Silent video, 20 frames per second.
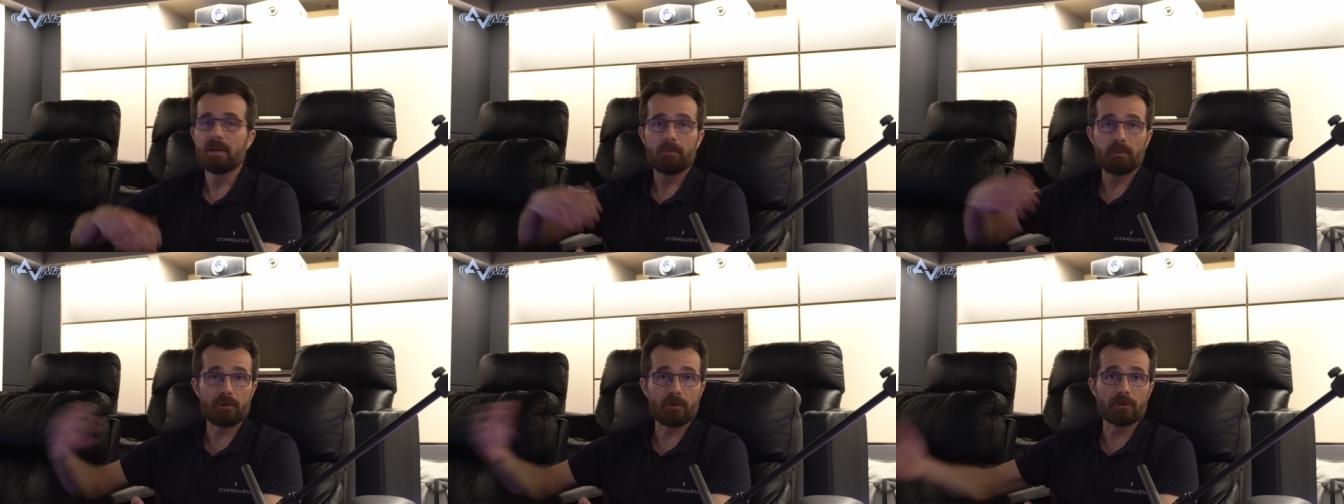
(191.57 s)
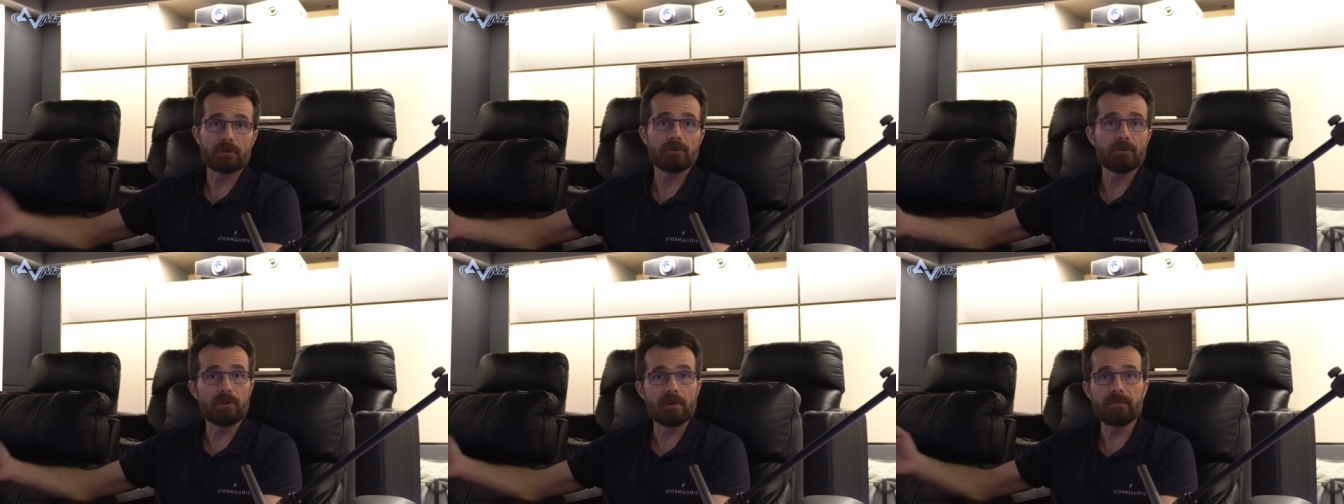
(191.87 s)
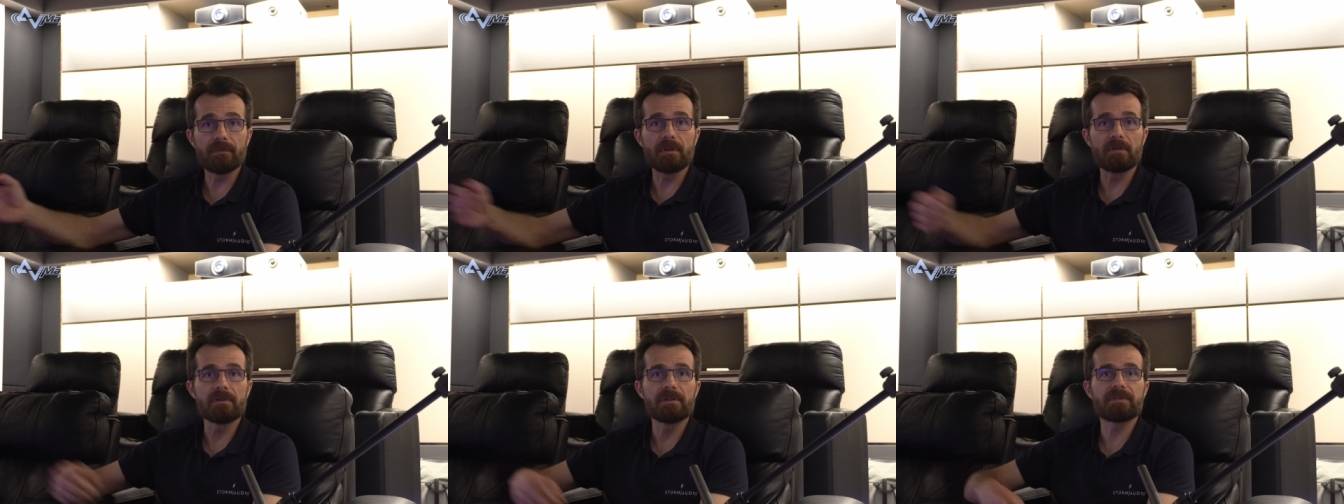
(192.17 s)
but also
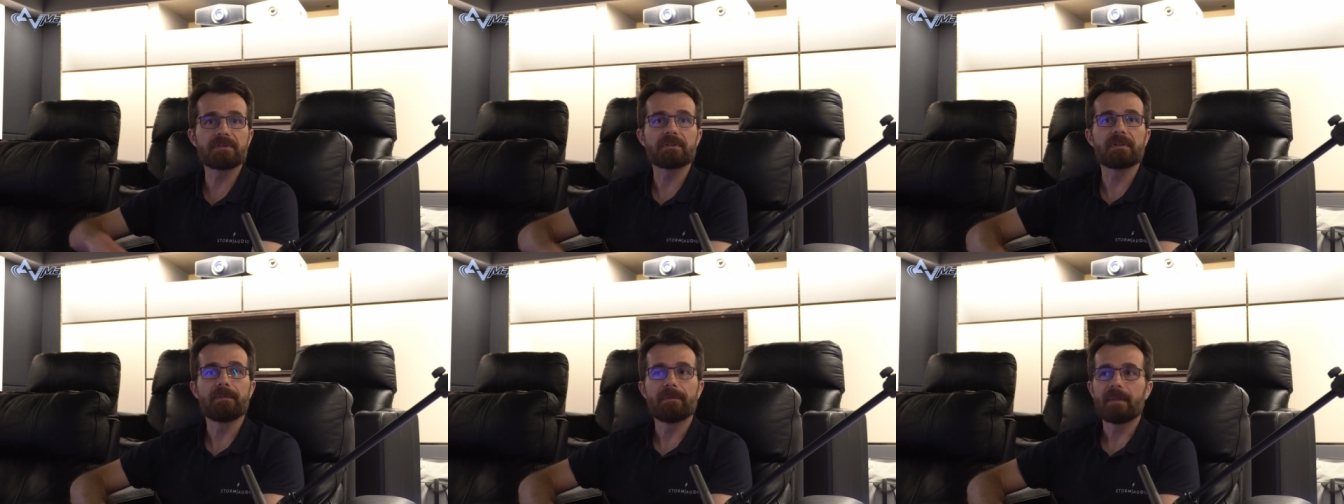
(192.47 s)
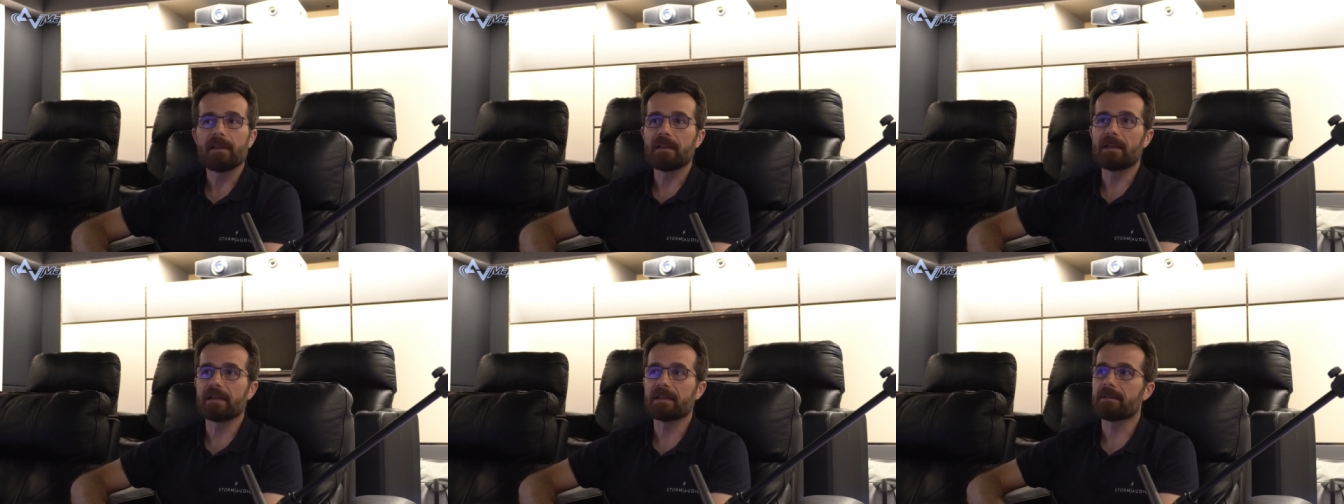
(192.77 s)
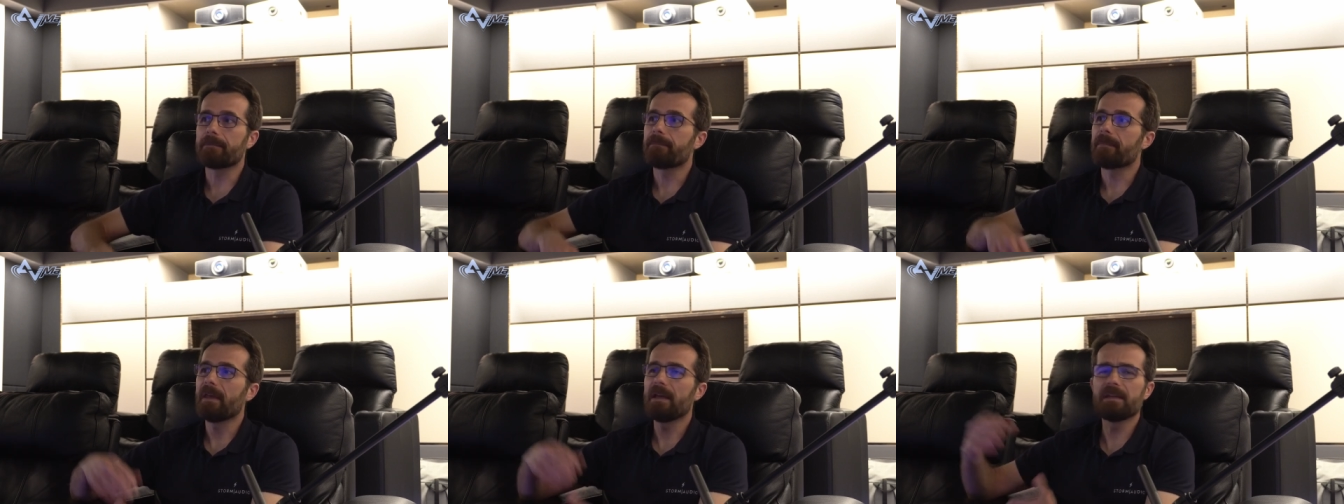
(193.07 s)
if there is
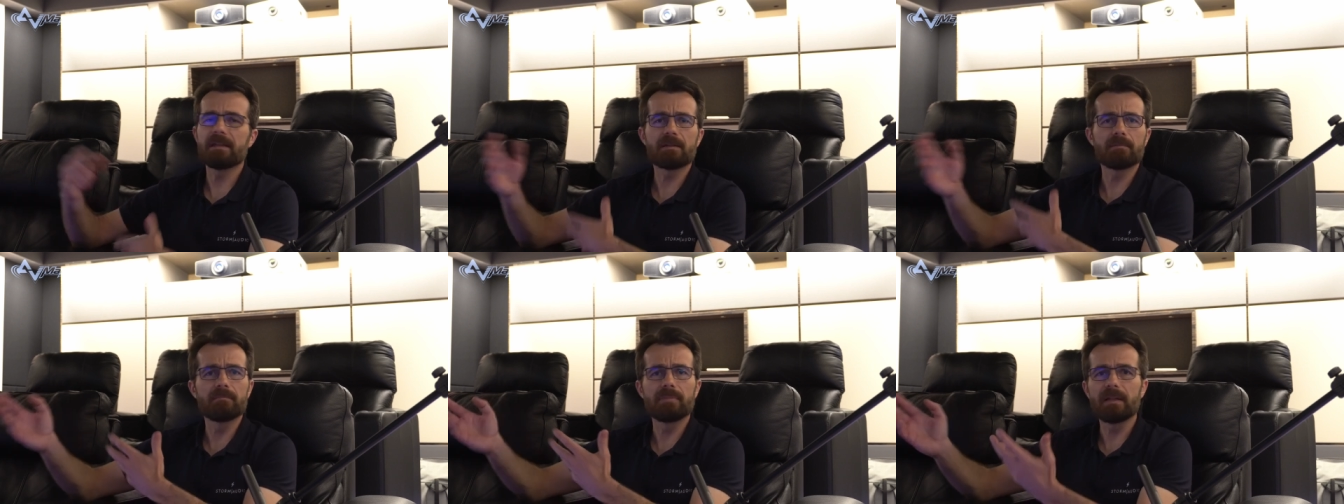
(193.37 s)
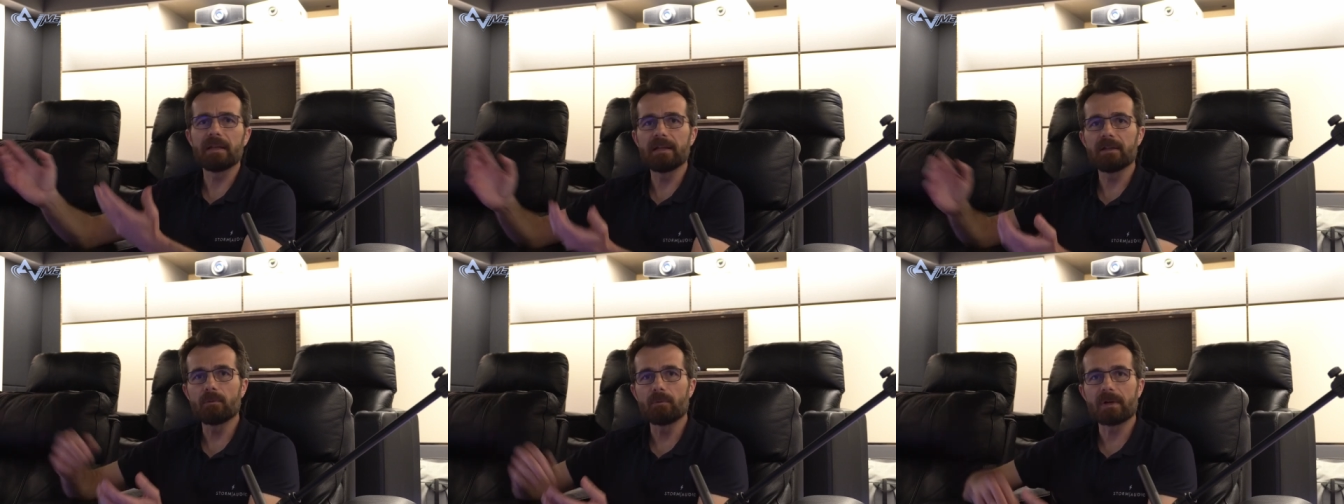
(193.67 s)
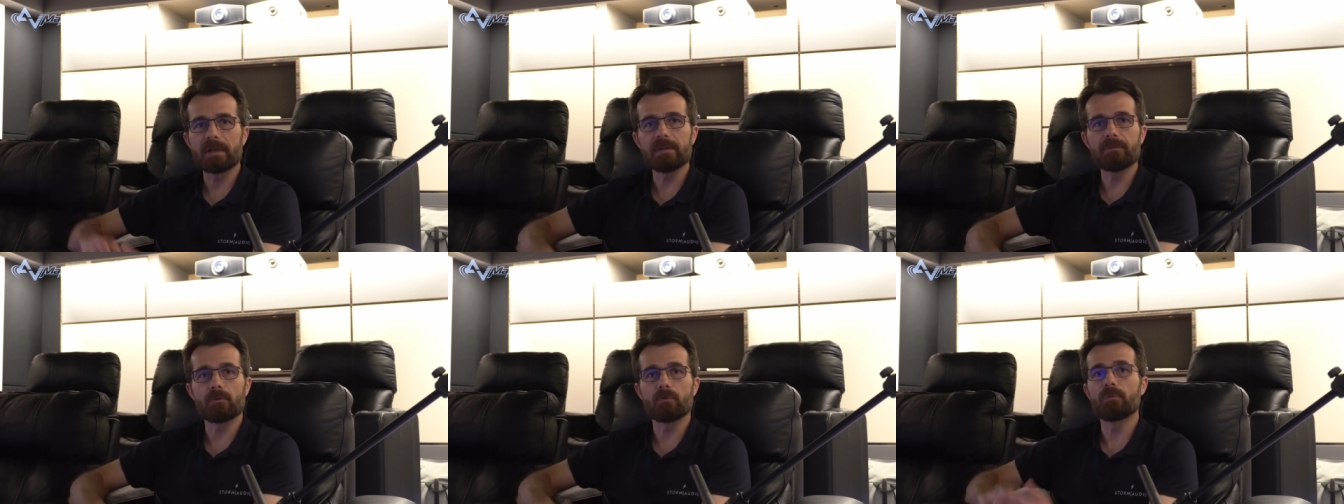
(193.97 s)
like any complaint or
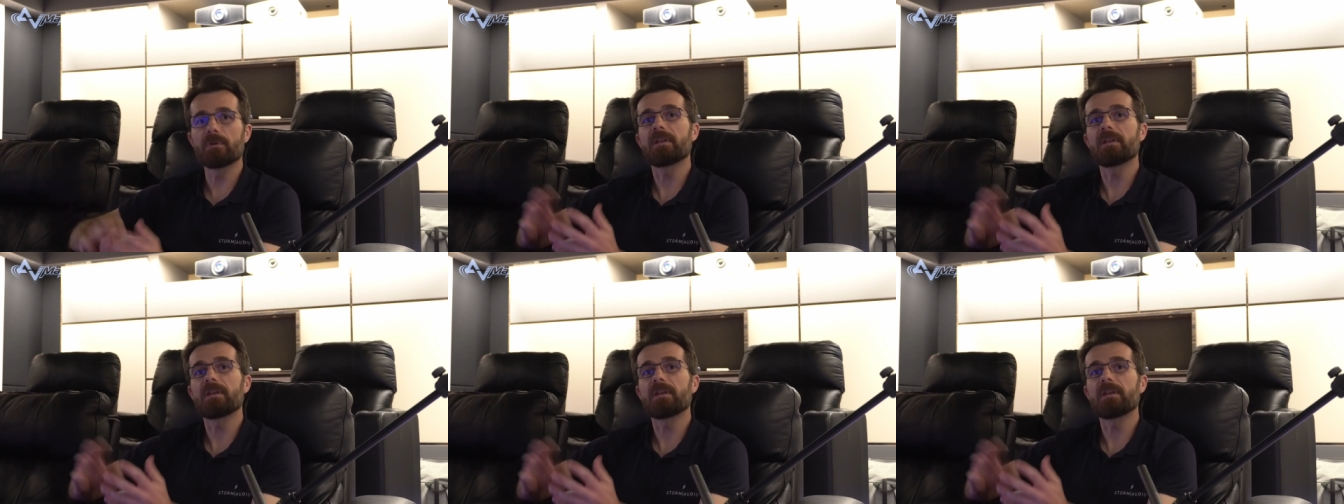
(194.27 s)
whatever,